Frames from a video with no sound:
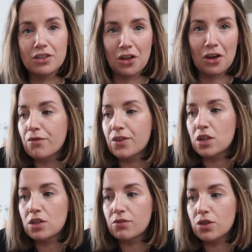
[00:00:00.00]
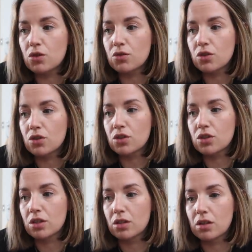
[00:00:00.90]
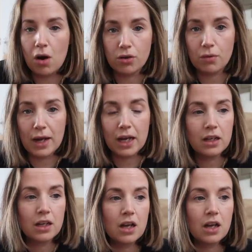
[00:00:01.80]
So for those of you that aren't aware,